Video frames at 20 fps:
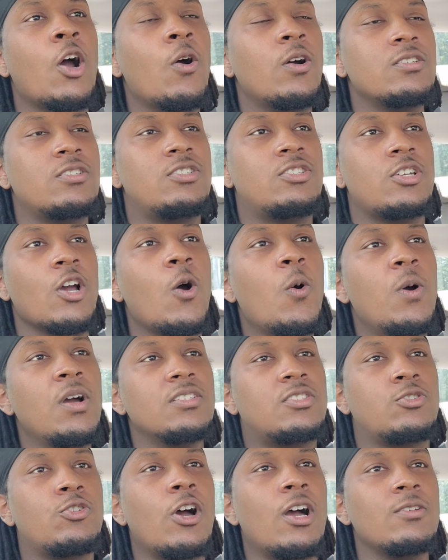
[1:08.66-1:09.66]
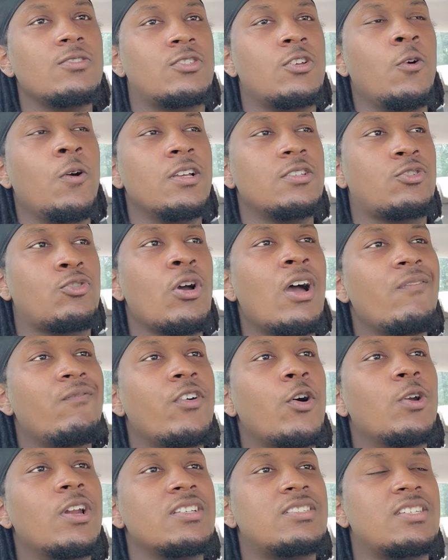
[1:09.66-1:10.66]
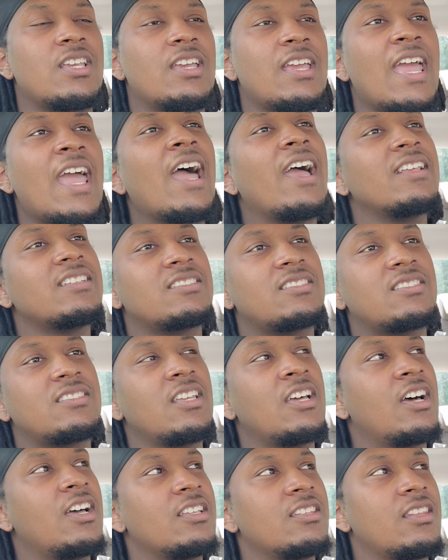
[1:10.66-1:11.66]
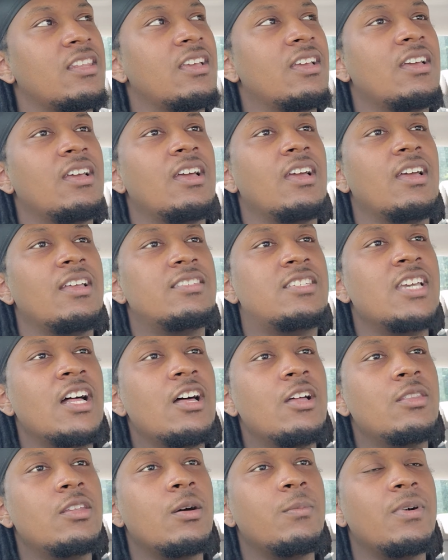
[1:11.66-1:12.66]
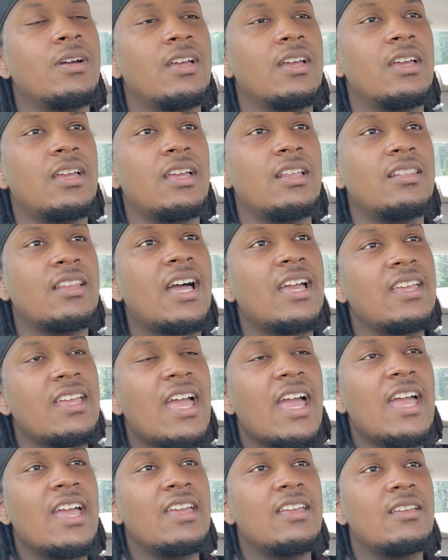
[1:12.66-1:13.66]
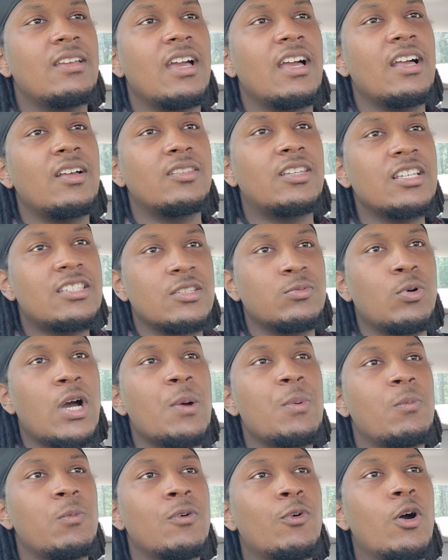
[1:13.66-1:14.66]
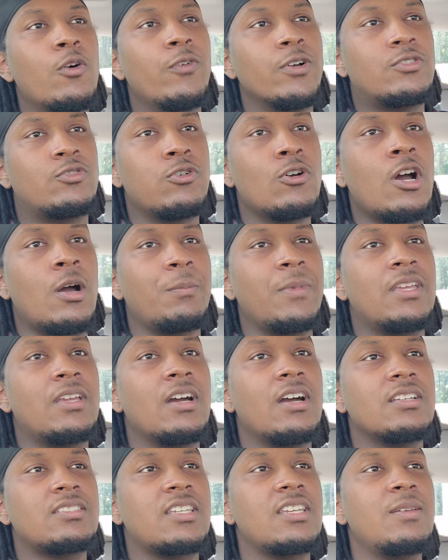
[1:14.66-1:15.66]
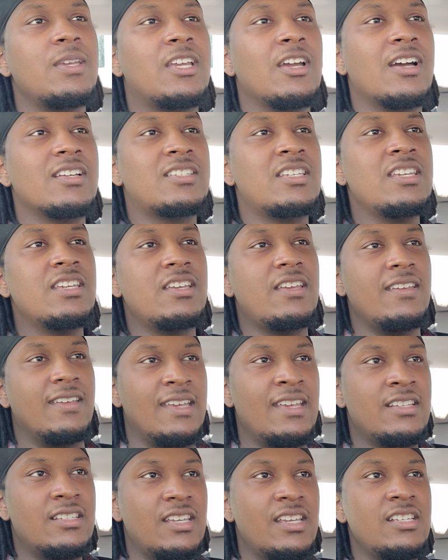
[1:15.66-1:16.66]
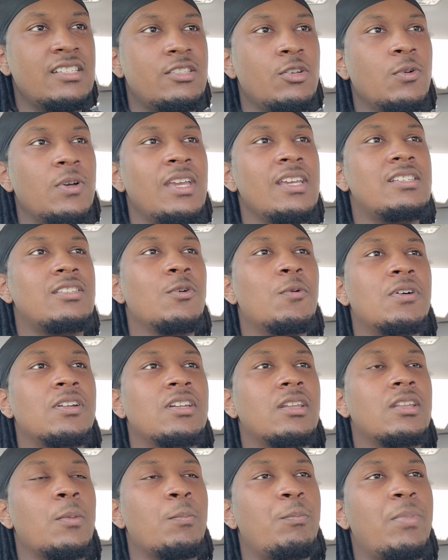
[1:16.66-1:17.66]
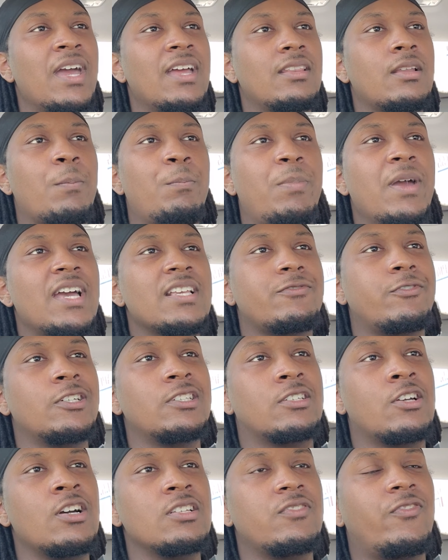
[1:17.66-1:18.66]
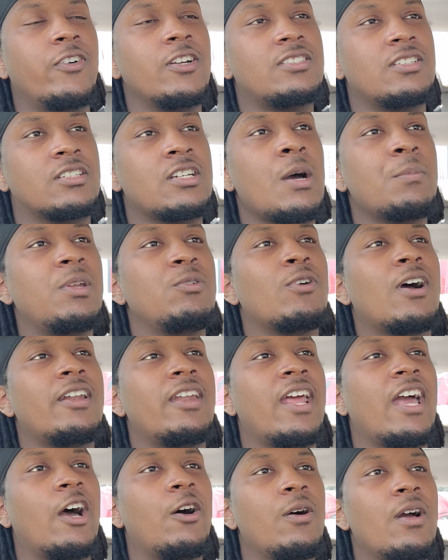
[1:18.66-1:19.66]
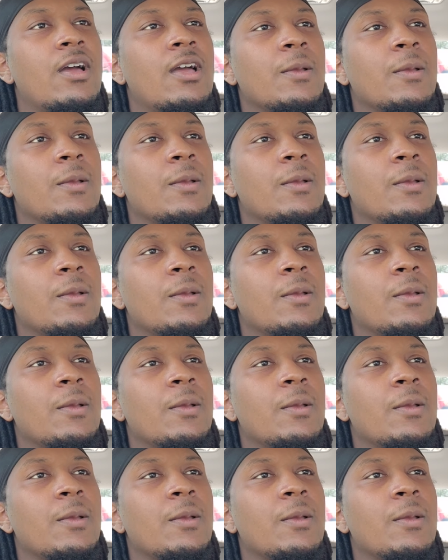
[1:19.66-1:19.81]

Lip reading: showing Trump voters, telling them, like, hey, this is why we went over Trump, because he's doing the best for this company right now.